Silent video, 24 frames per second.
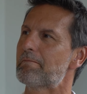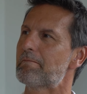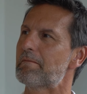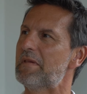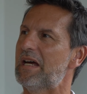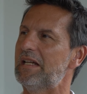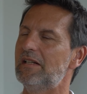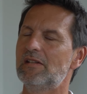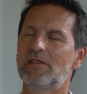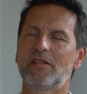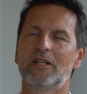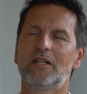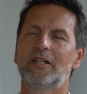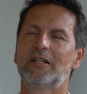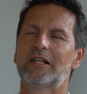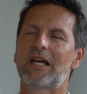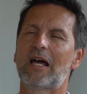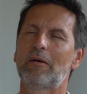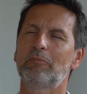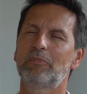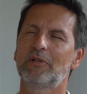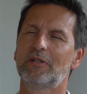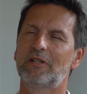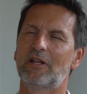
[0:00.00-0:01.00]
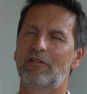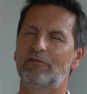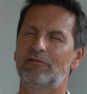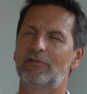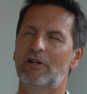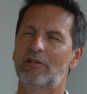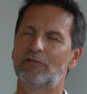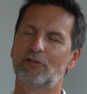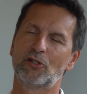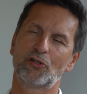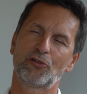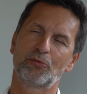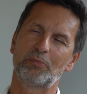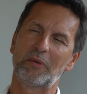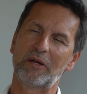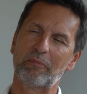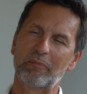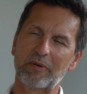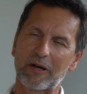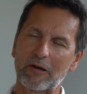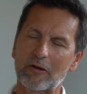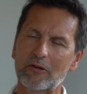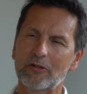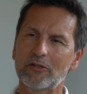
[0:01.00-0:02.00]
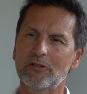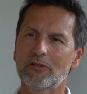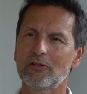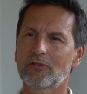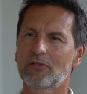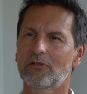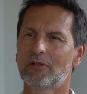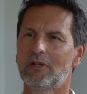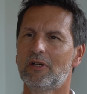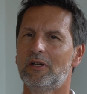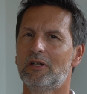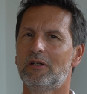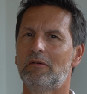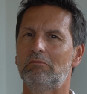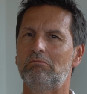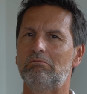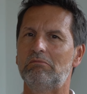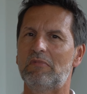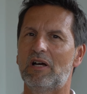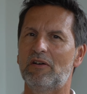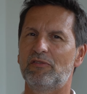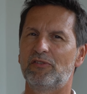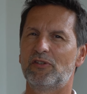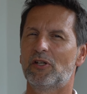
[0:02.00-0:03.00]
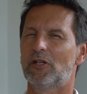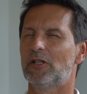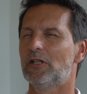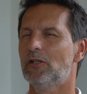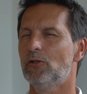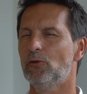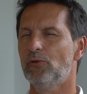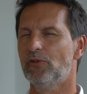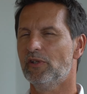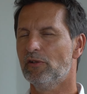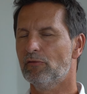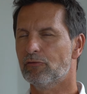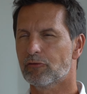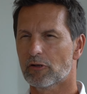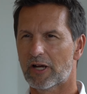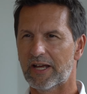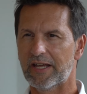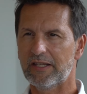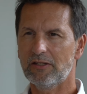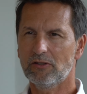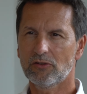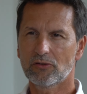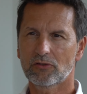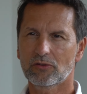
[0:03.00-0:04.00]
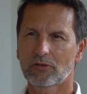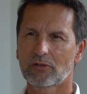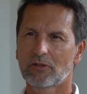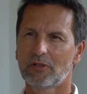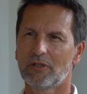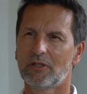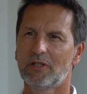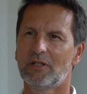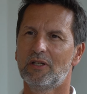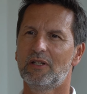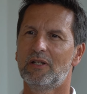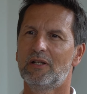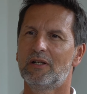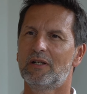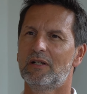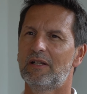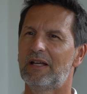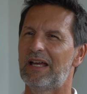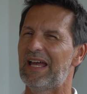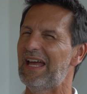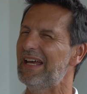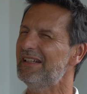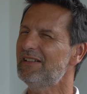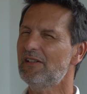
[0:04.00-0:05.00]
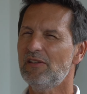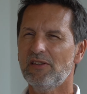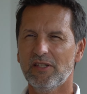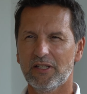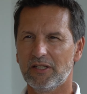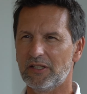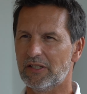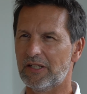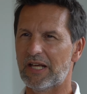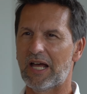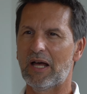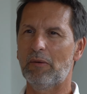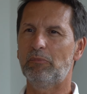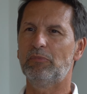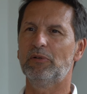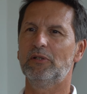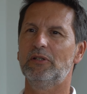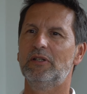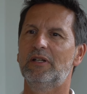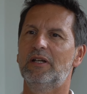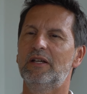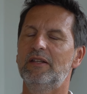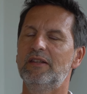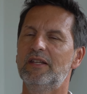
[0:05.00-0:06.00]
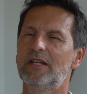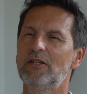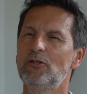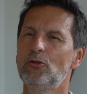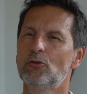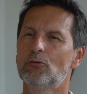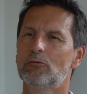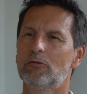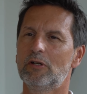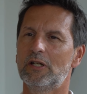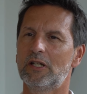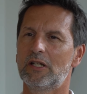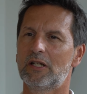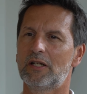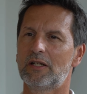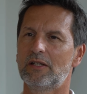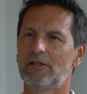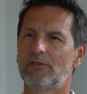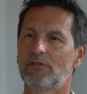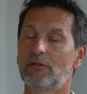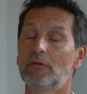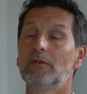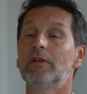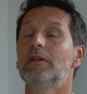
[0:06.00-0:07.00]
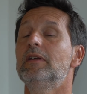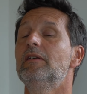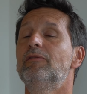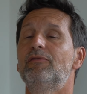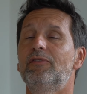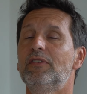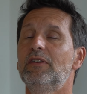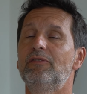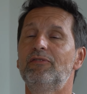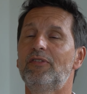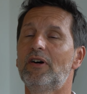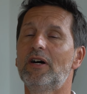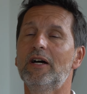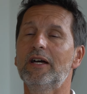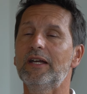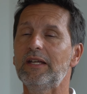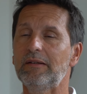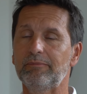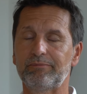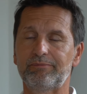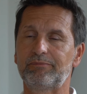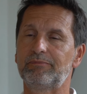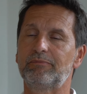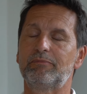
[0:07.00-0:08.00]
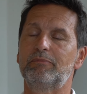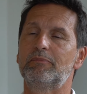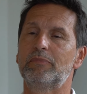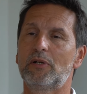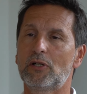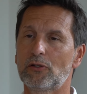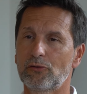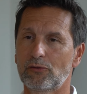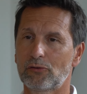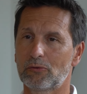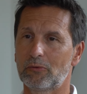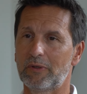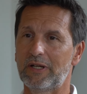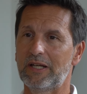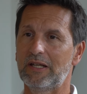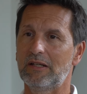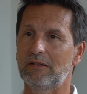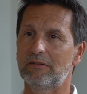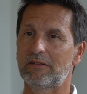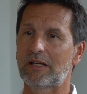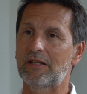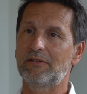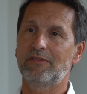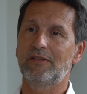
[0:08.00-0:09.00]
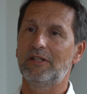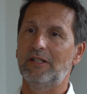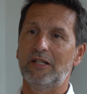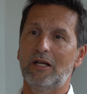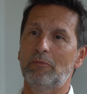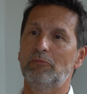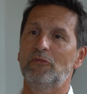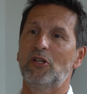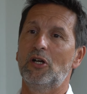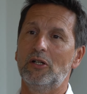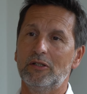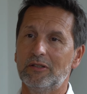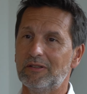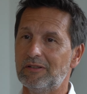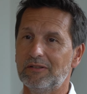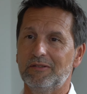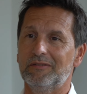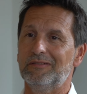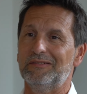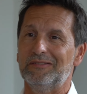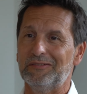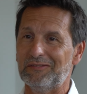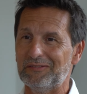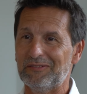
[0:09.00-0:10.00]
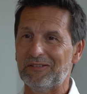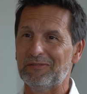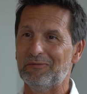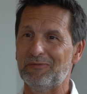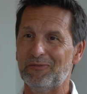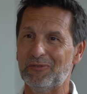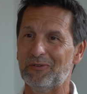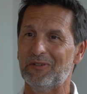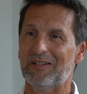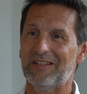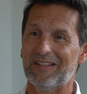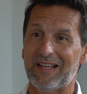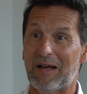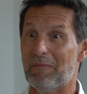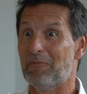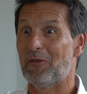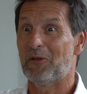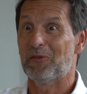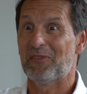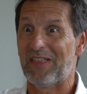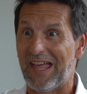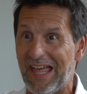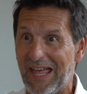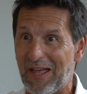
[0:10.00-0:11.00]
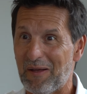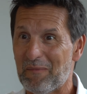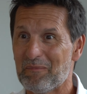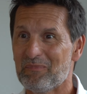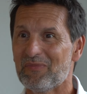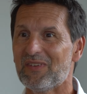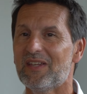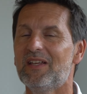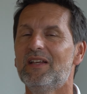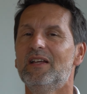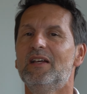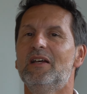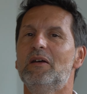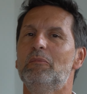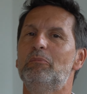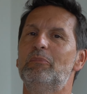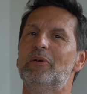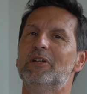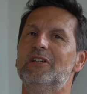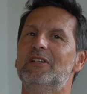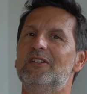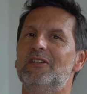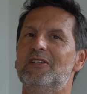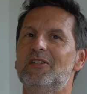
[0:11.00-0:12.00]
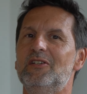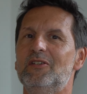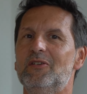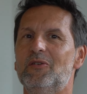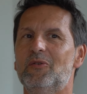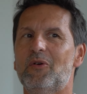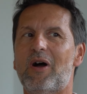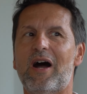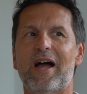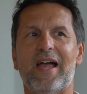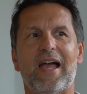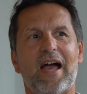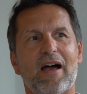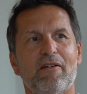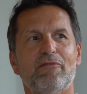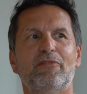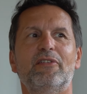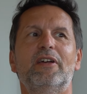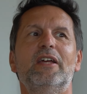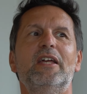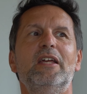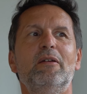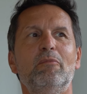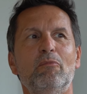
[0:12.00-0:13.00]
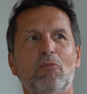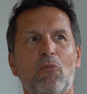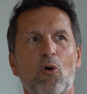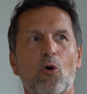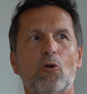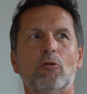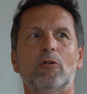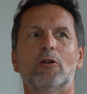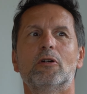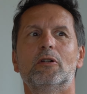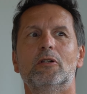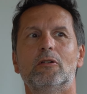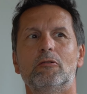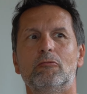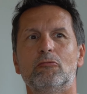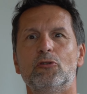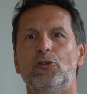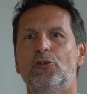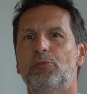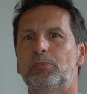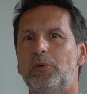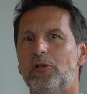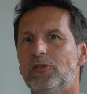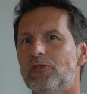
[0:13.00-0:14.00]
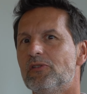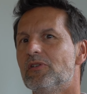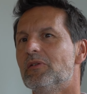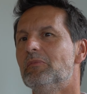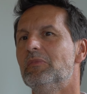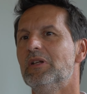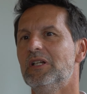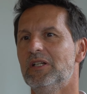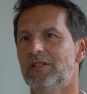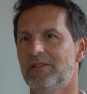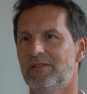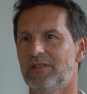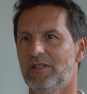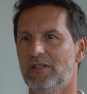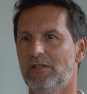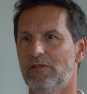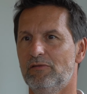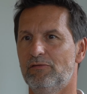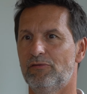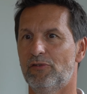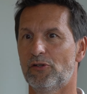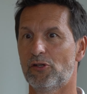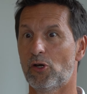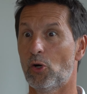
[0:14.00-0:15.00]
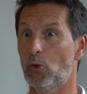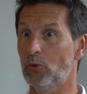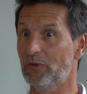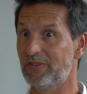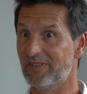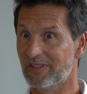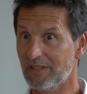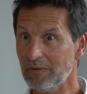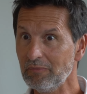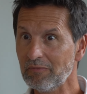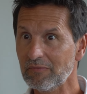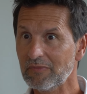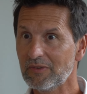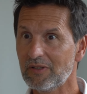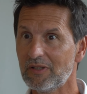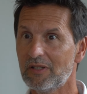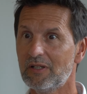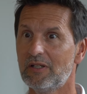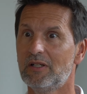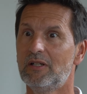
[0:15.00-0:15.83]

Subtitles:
anything can happen. I've lost my parents. I've started losing friends. Anything can happen. And then you realize, if I pass away, that's it, I'm done. I'm not there. But I have a moral responsibility for the whole team,